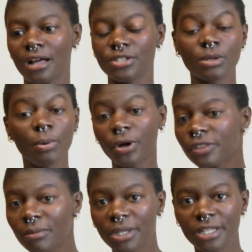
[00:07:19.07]

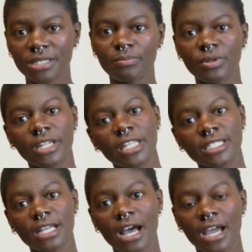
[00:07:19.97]
support them in
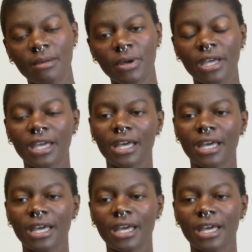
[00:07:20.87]
this time.